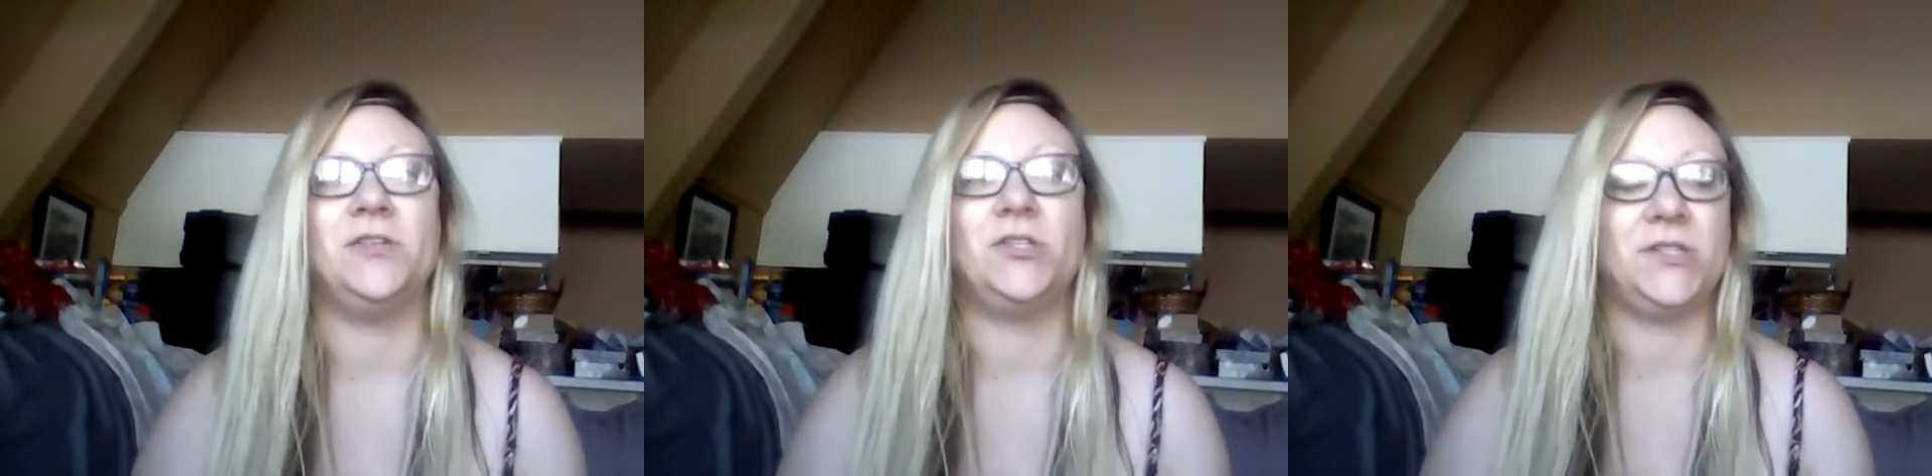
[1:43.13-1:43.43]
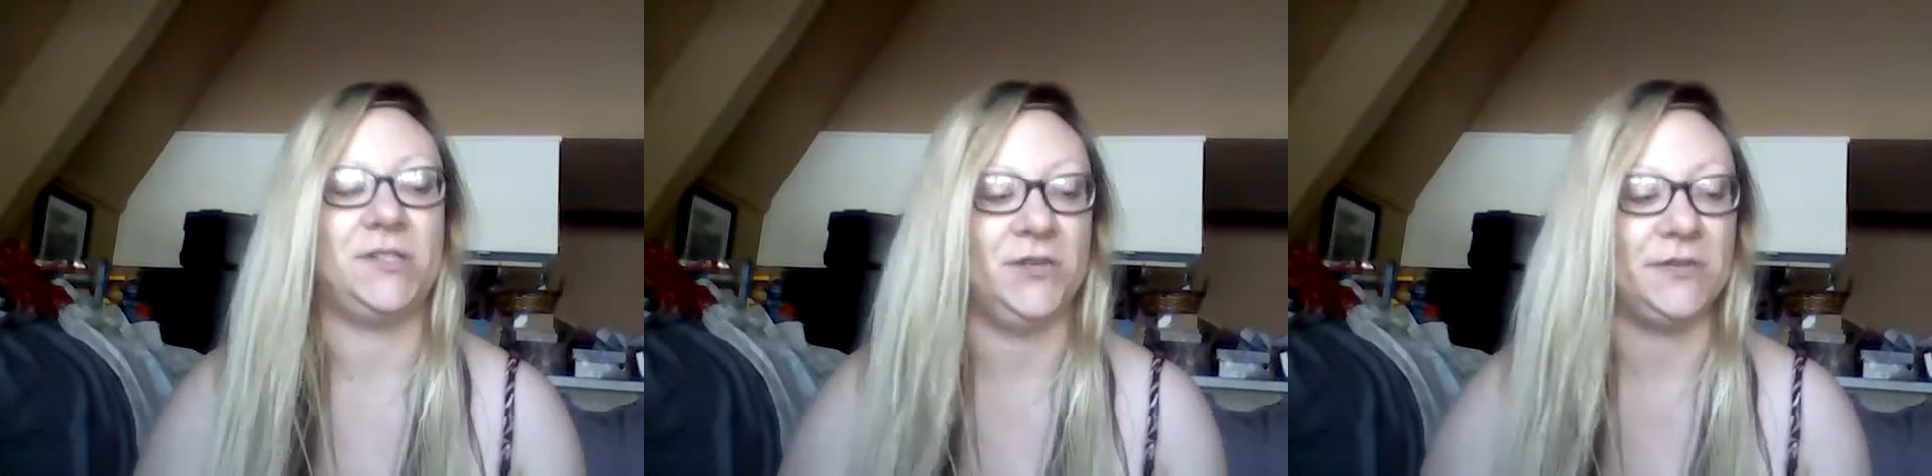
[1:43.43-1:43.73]

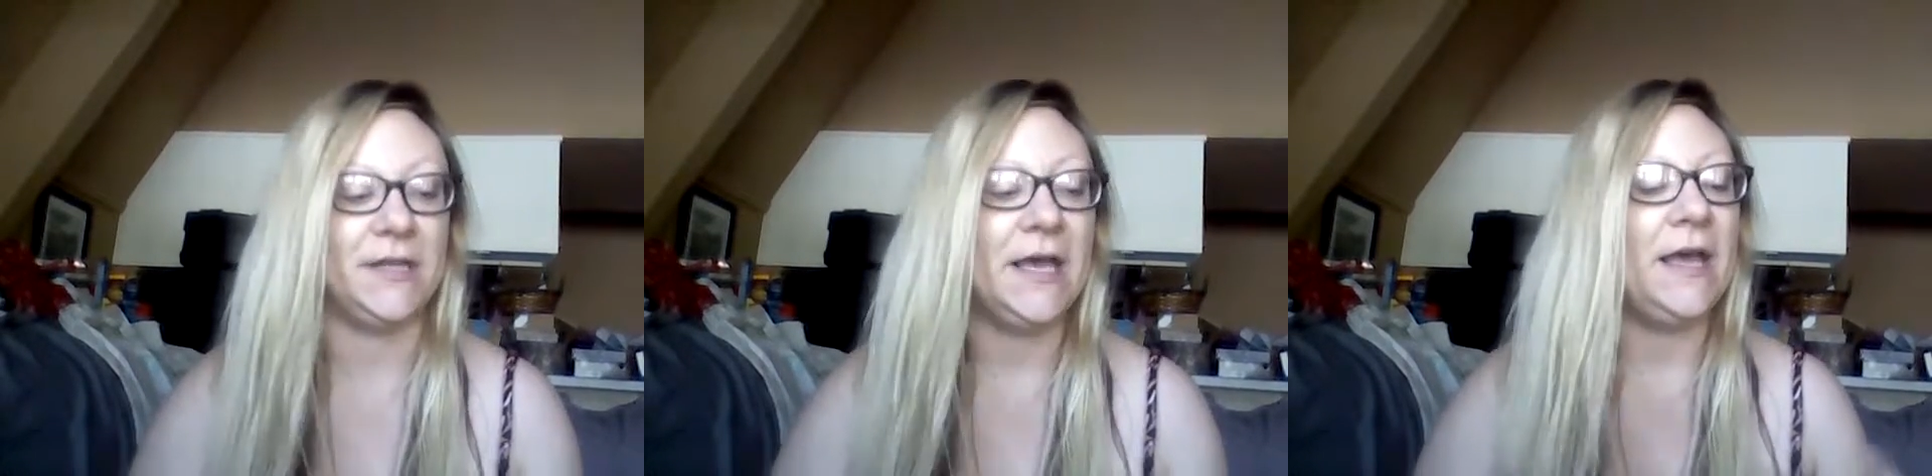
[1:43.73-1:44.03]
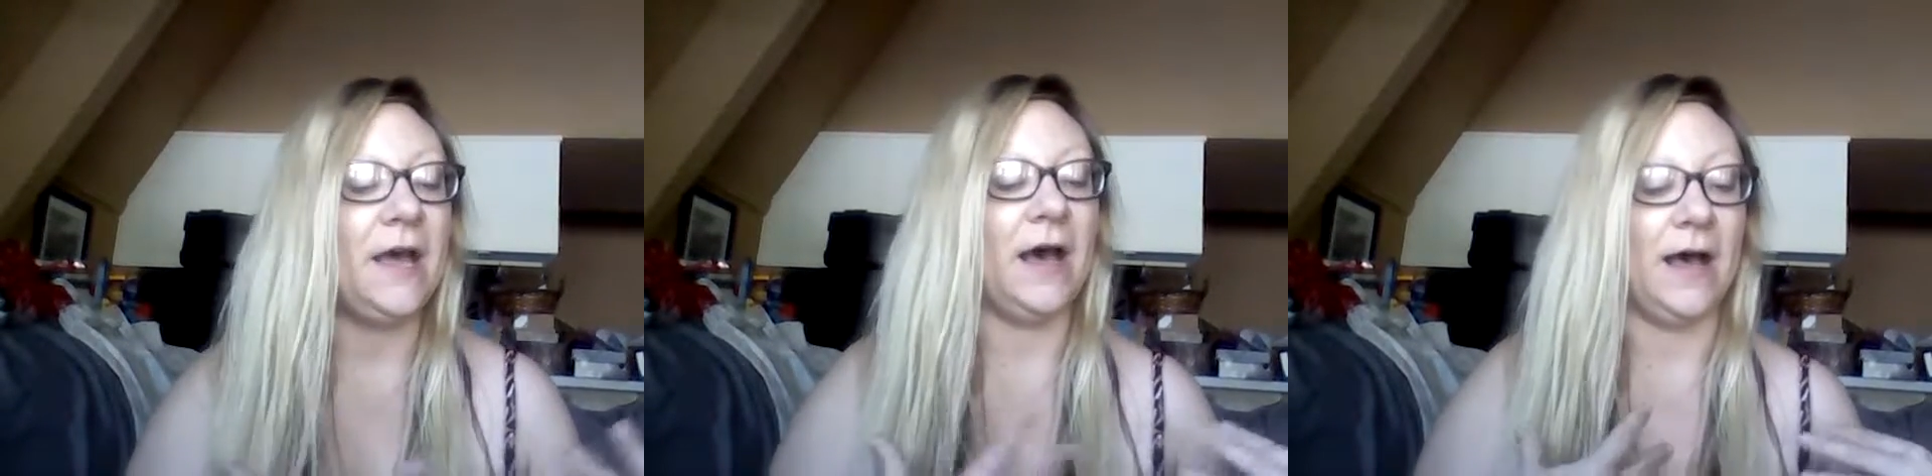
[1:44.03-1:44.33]
just use
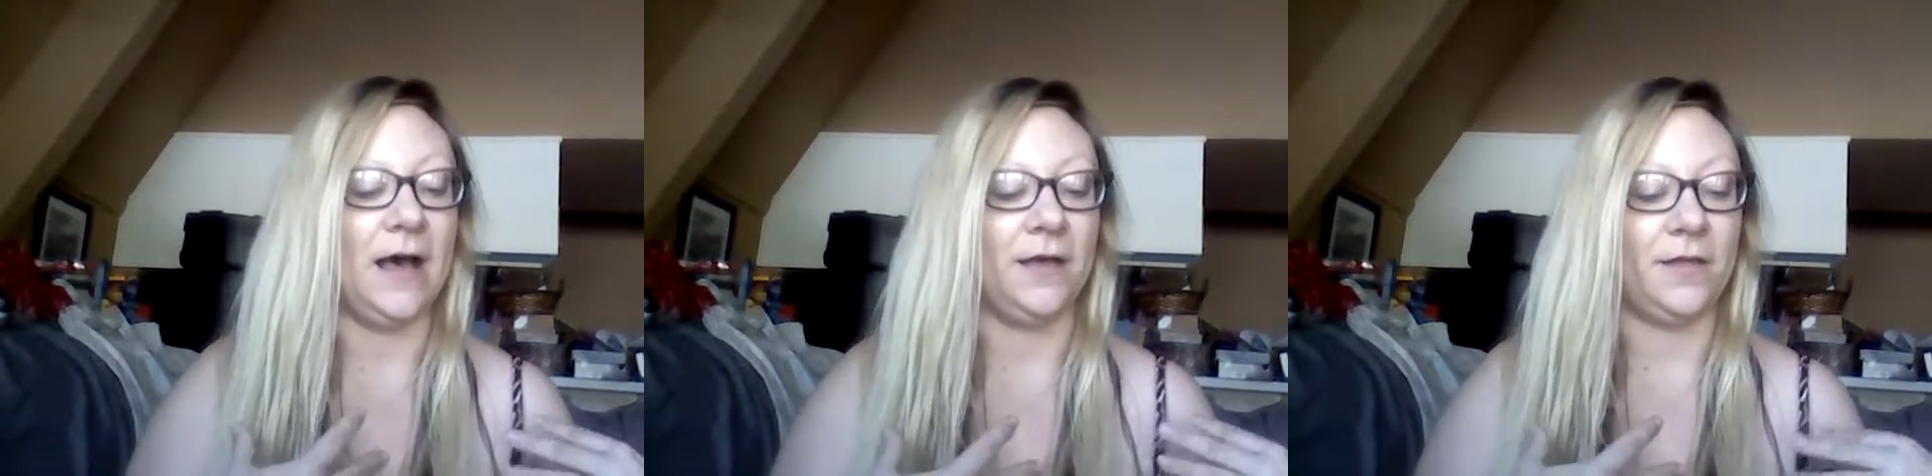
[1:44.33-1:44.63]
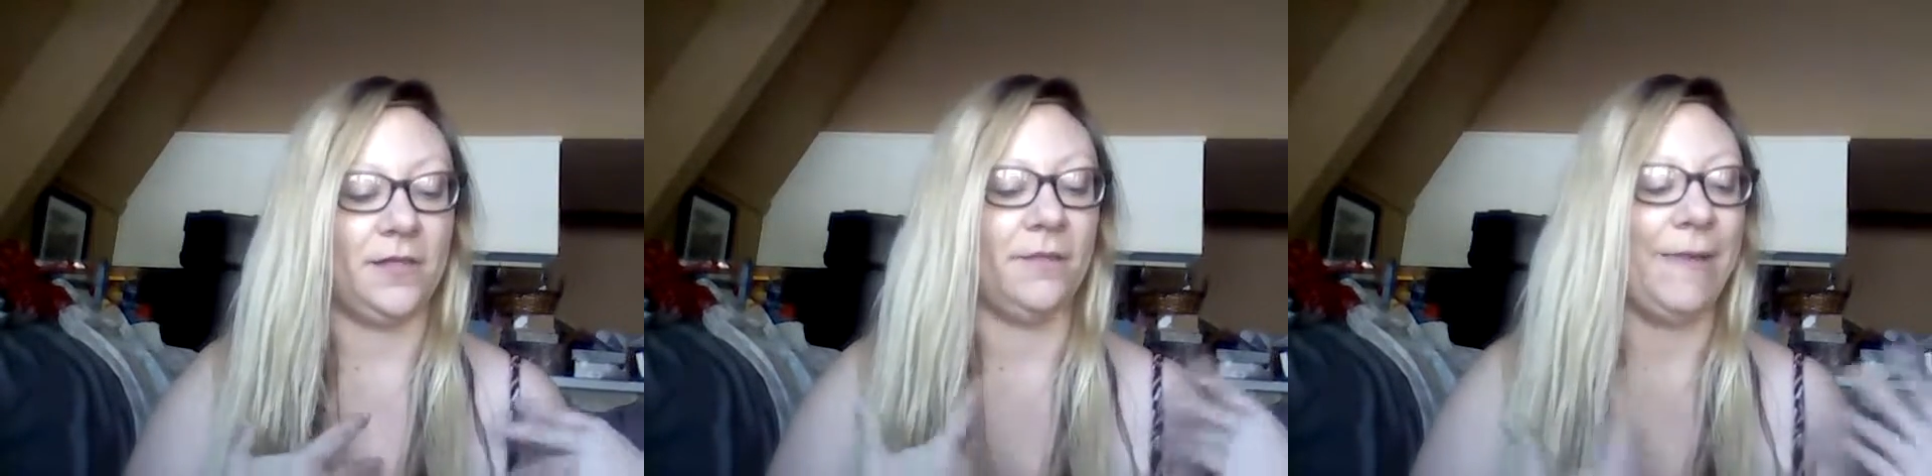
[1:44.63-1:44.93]

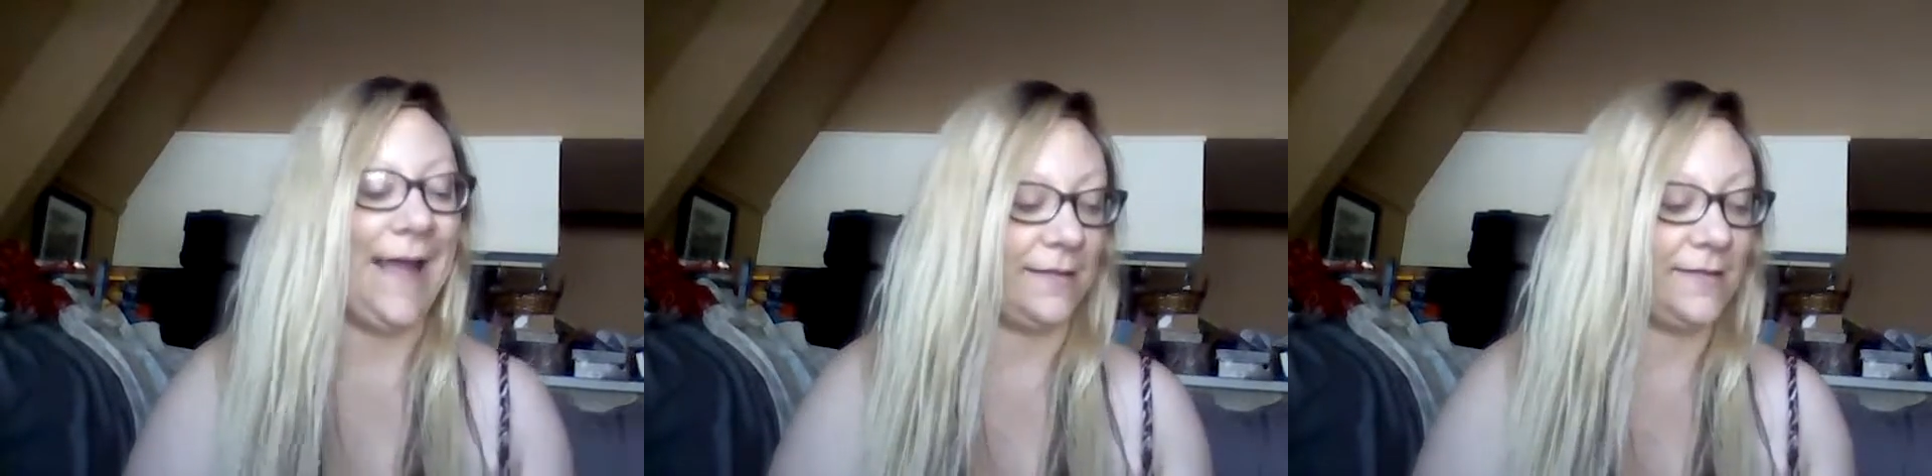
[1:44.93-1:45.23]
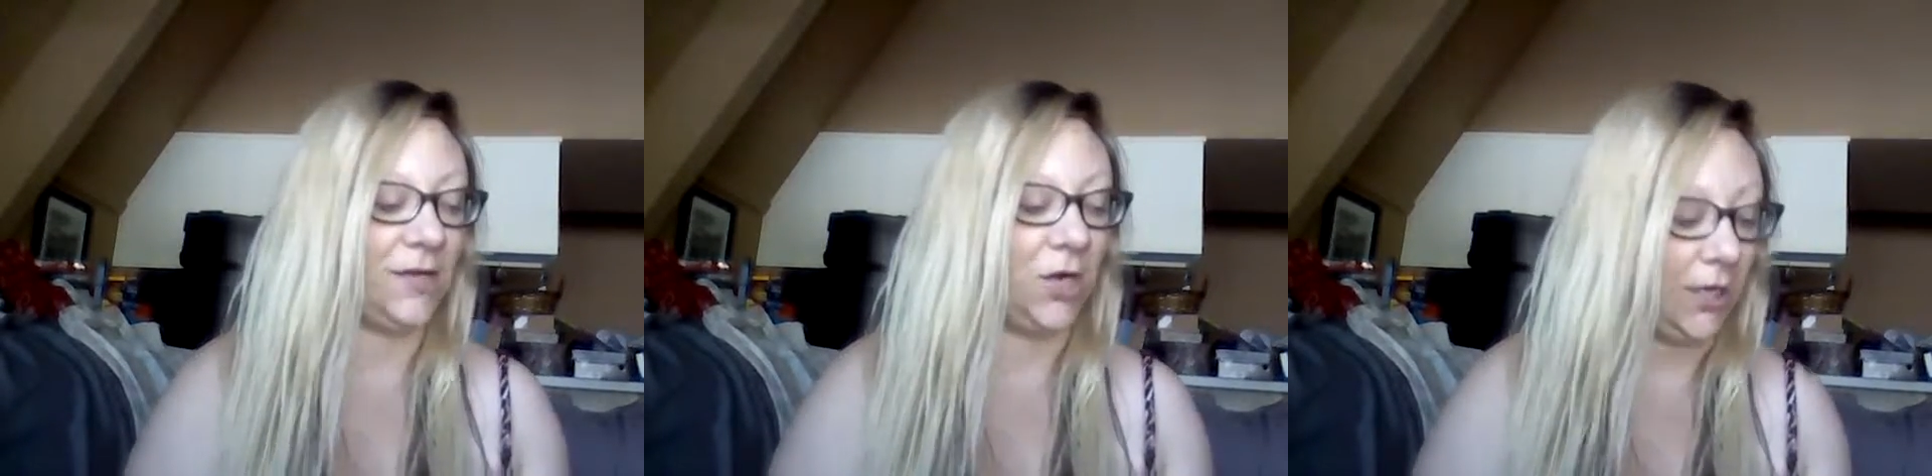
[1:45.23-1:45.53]
the rags
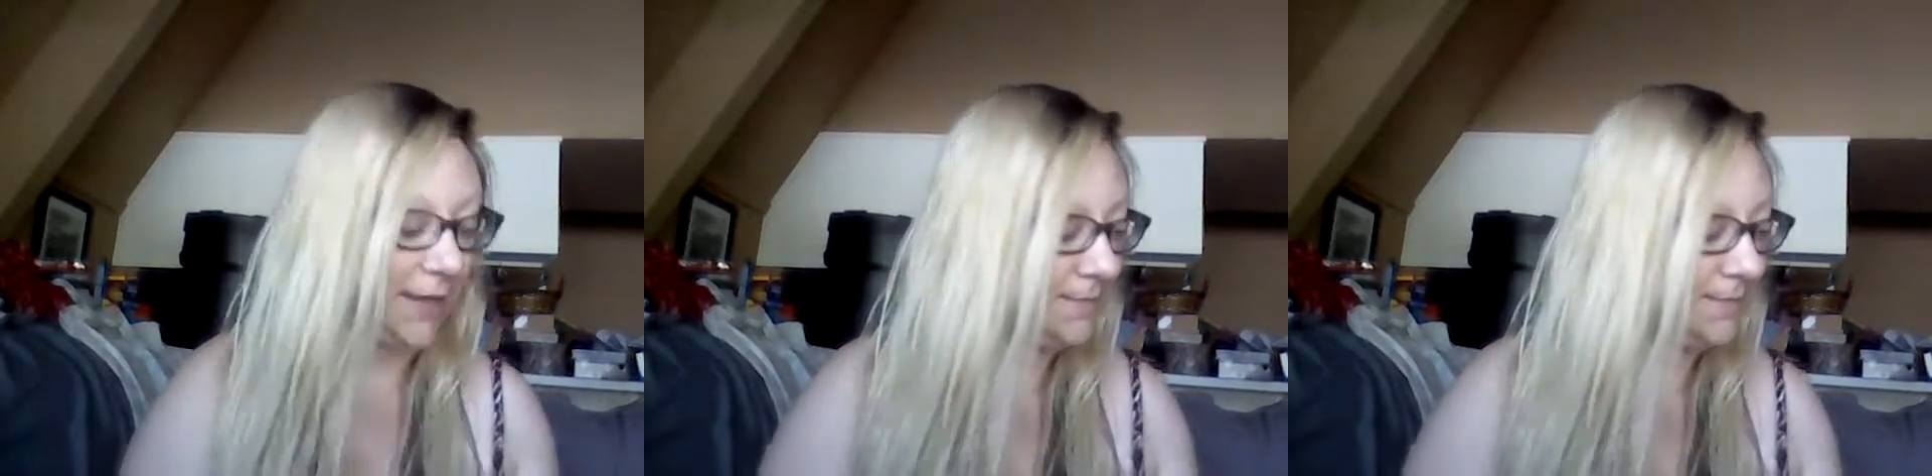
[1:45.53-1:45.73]
to curl it.